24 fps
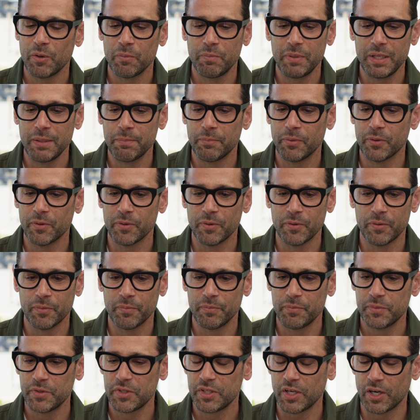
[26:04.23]
People
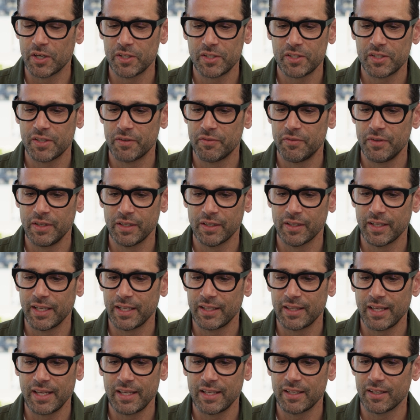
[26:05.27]
start to feel
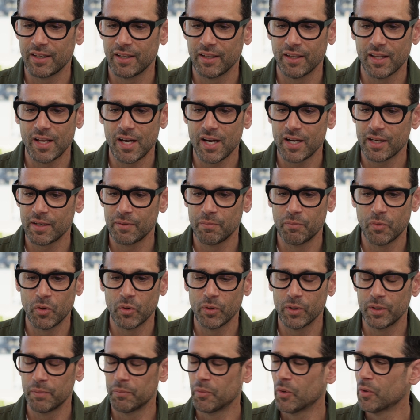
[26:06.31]
like they can unlock
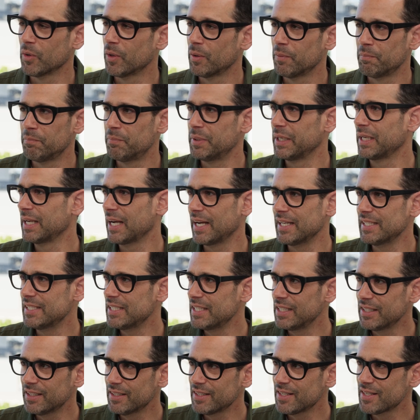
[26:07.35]
more and more big
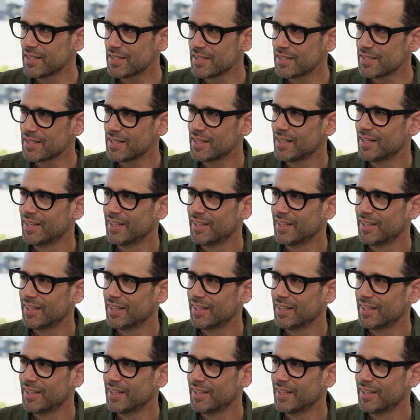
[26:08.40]
ideas.